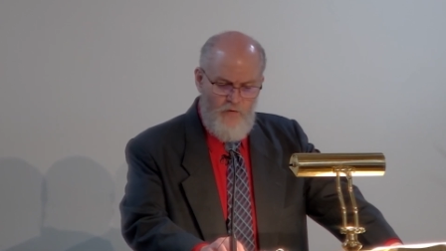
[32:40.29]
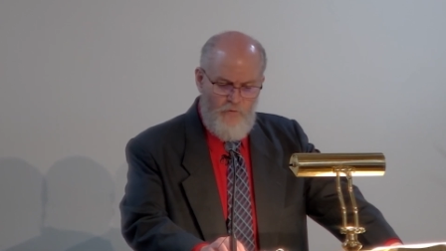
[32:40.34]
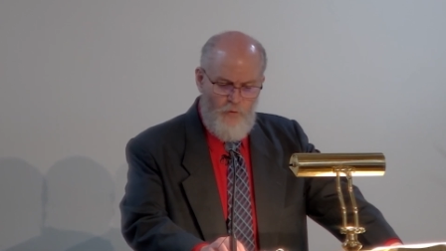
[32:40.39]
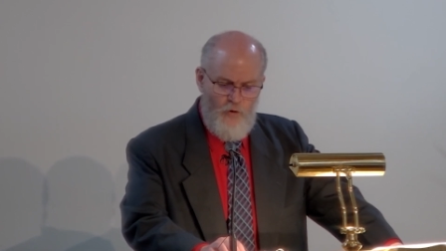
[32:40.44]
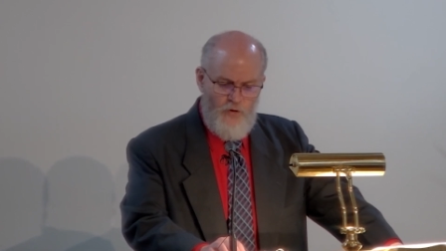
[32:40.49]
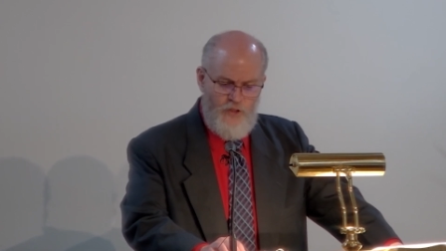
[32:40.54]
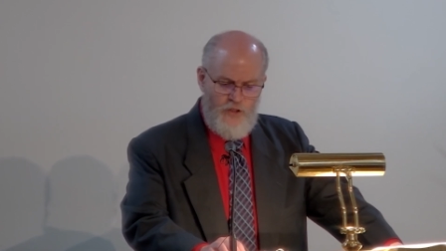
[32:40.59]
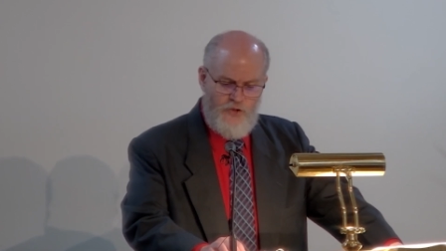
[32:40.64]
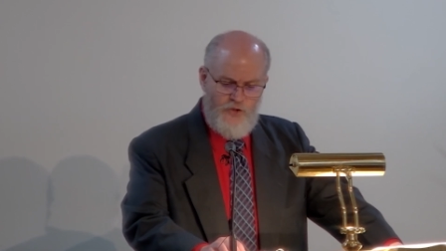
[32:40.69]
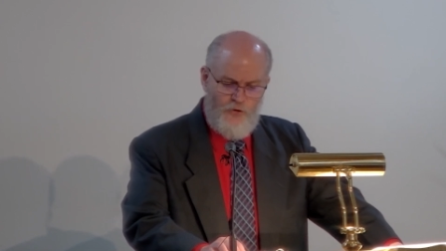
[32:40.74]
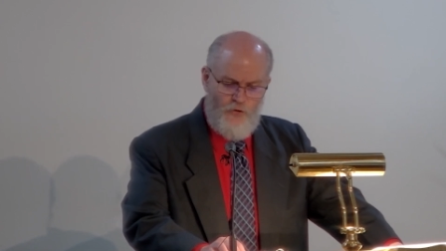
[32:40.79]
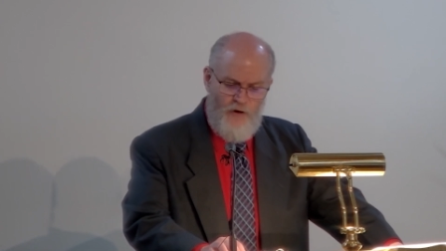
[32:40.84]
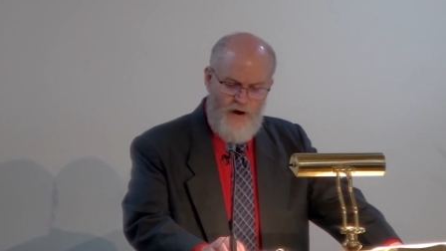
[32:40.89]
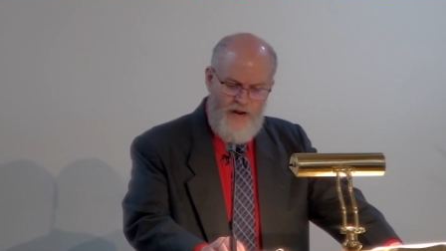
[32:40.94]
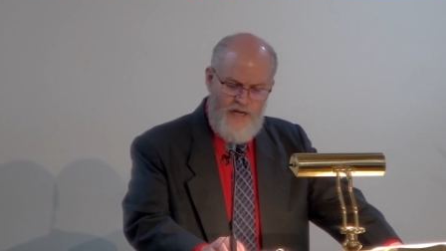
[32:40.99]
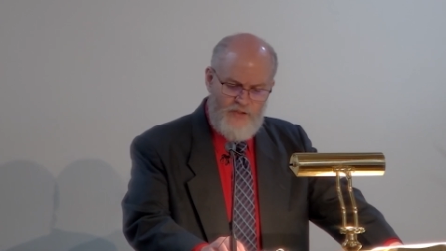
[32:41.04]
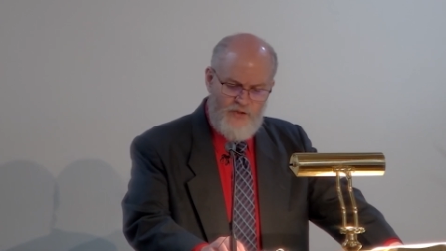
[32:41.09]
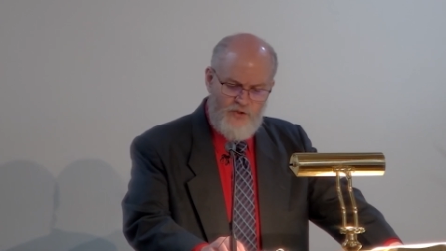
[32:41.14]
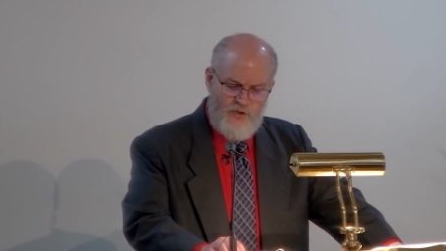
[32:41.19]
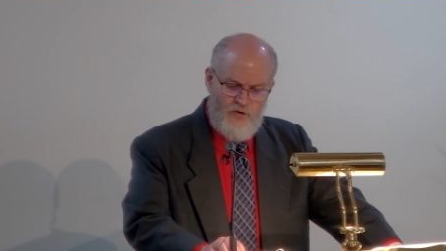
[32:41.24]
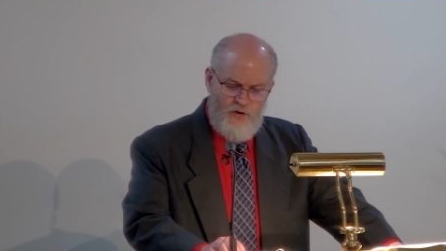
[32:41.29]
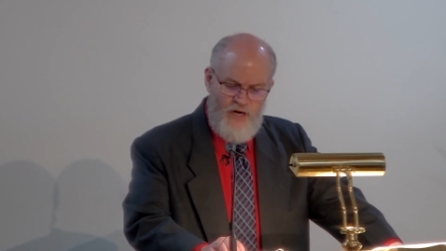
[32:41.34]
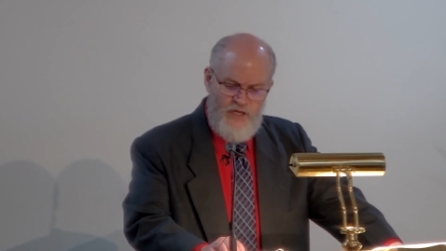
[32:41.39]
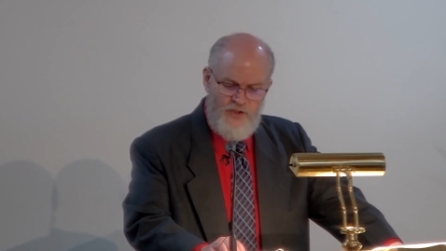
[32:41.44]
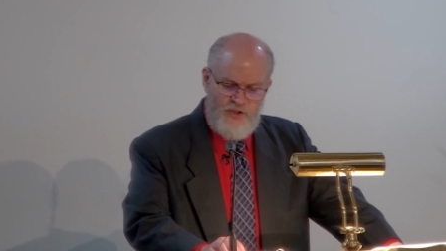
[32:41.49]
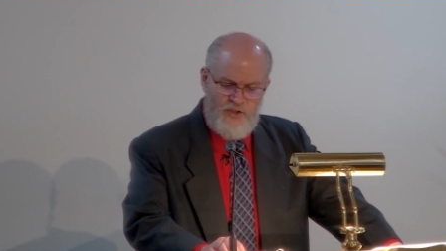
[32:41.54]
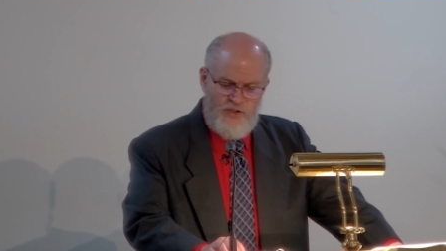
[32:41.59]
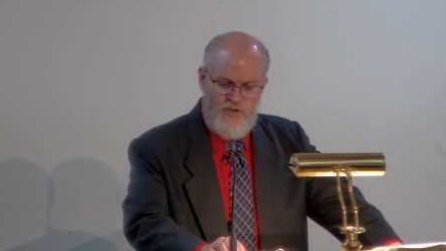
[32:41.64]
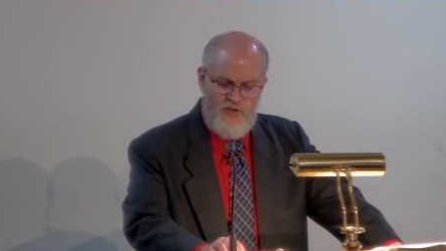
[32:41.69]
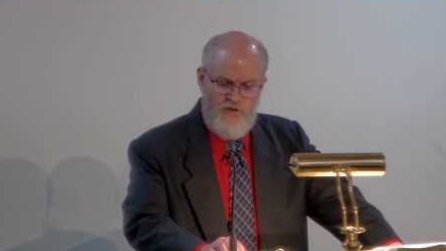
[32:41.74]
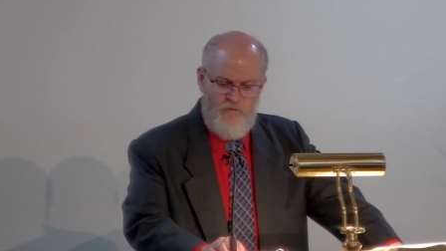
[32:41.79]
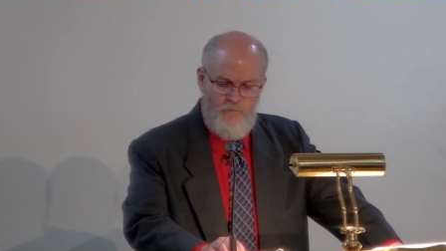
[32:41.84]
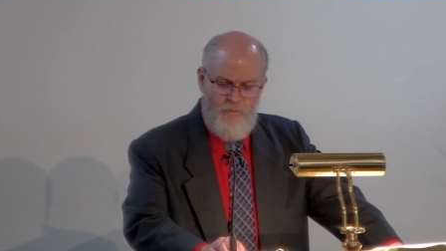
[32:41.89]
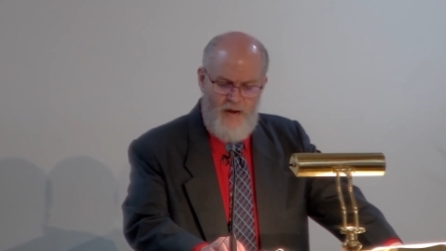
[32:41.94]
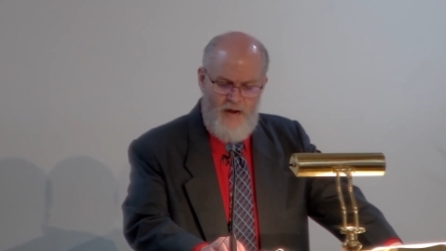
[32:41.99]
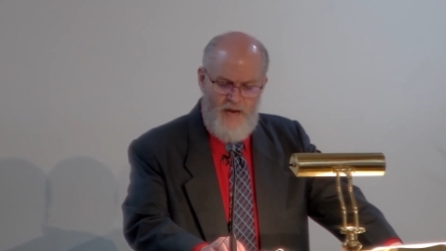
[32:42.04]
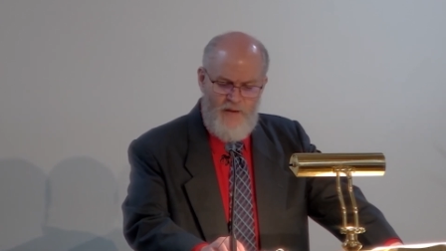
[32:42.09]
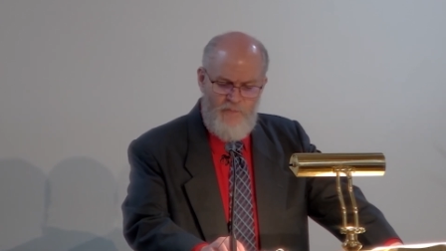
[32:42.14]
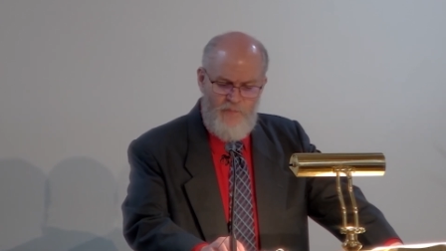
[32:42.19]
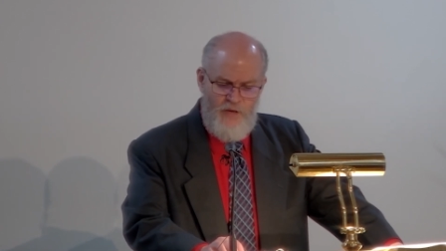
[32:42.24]
For the transgressions of
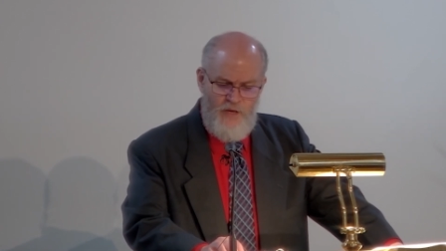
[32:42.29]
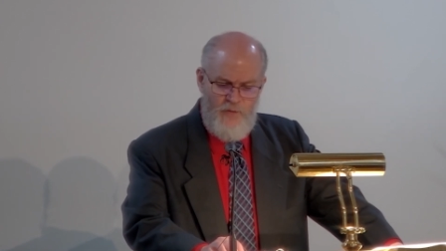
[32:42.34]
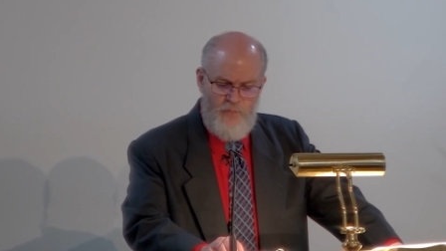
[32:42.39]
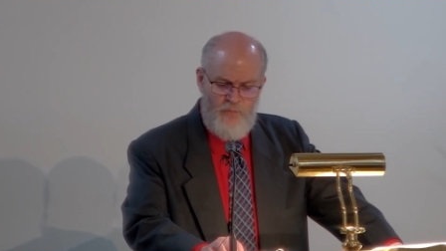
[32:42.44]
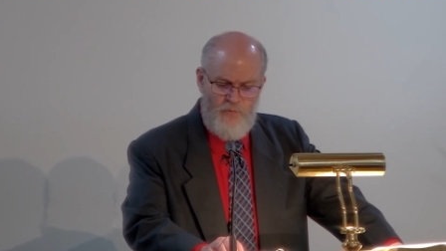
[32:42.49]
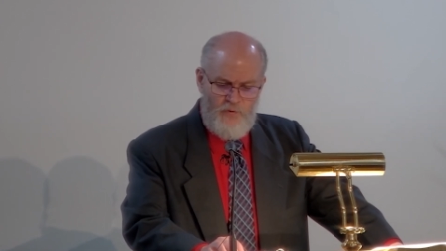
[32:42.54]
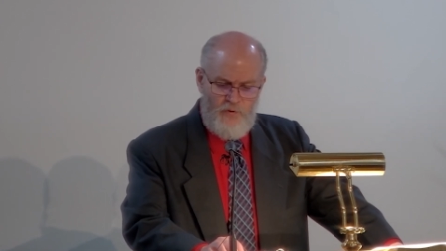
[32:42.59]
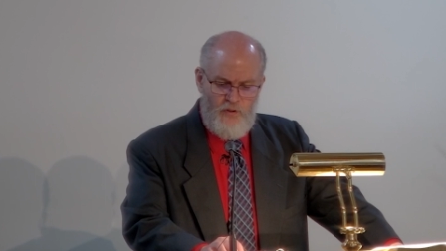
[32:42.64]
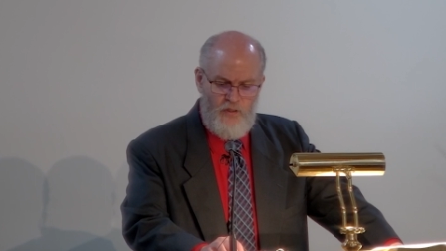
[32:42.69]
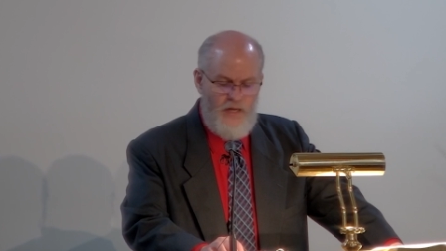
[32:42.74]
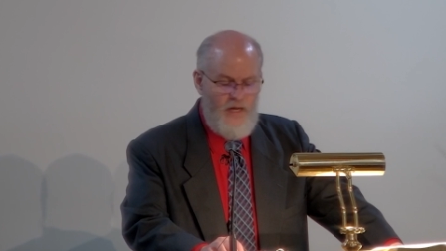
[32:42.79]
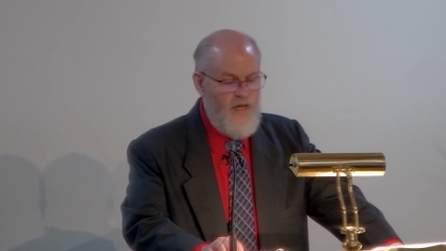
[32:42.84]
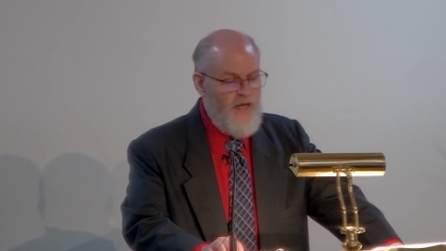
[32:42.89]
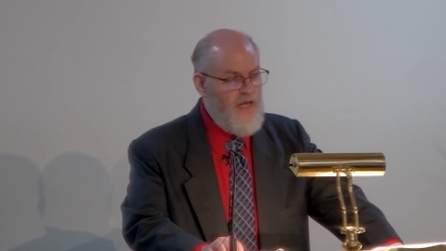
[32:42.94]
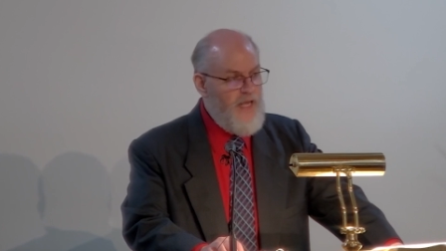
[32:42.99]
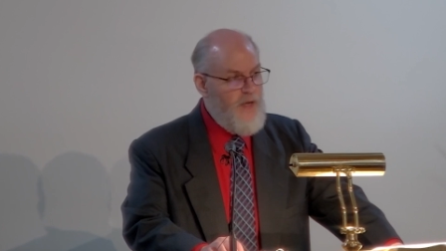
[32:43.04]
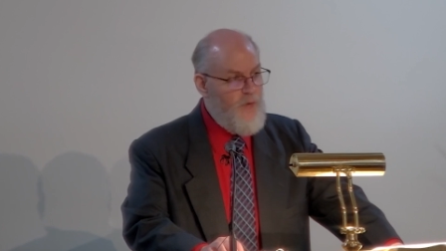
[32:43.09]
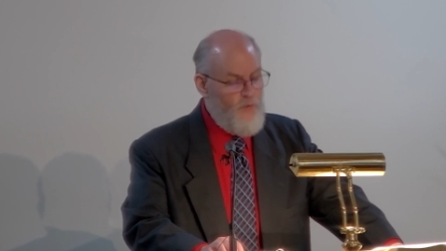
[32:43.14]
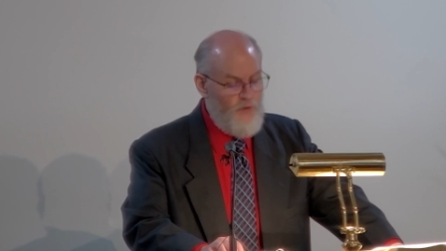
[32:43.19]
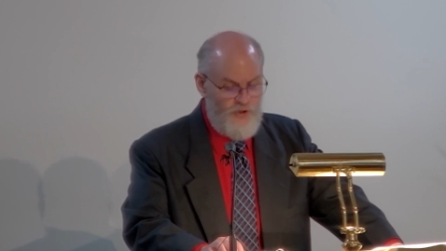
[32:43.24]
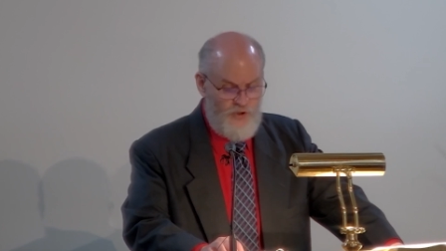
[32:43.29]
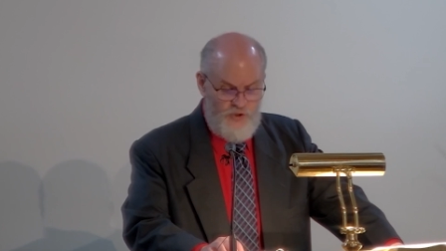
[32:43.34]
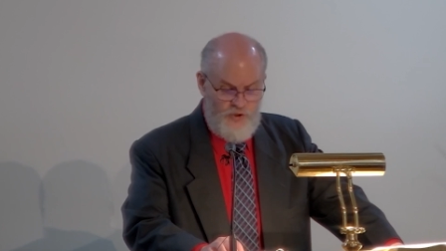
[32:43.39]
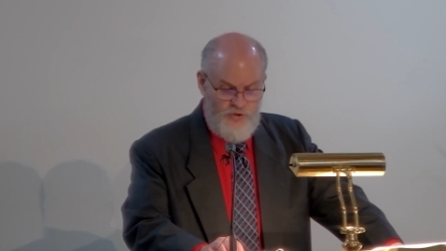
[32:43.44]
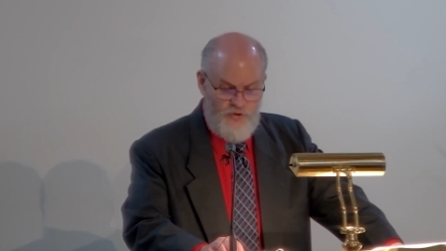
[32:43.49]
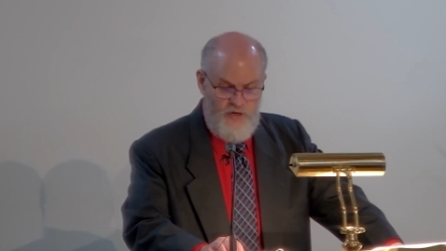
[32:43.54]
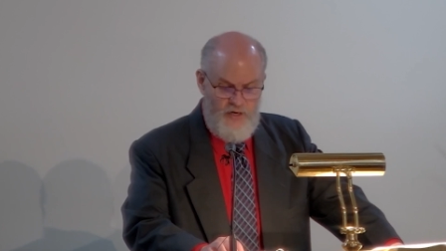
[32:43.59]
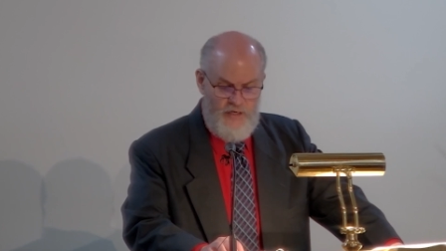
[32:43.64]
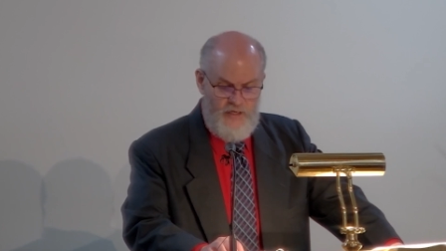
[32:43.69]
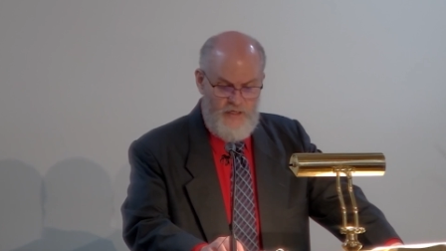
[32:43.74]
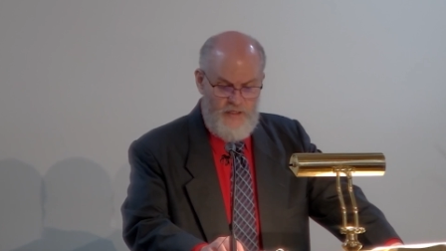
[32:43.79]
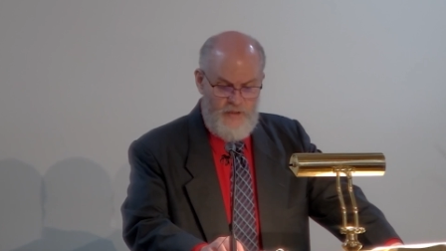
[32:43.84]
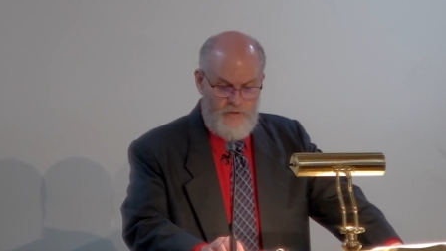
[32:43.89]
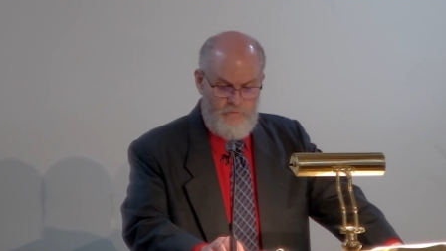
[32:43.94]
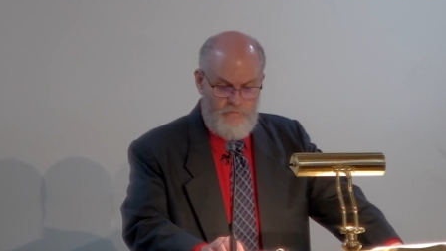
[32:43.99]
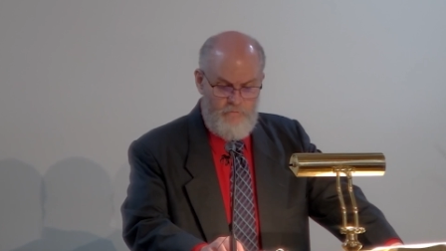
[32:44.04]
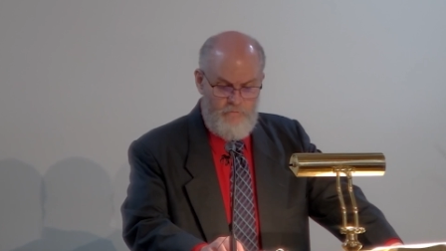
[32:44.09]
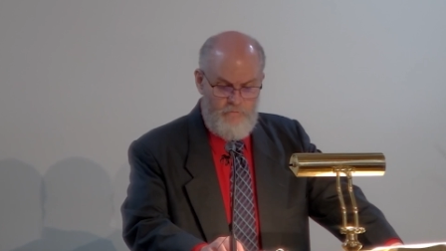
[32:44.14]
my people he was stricken.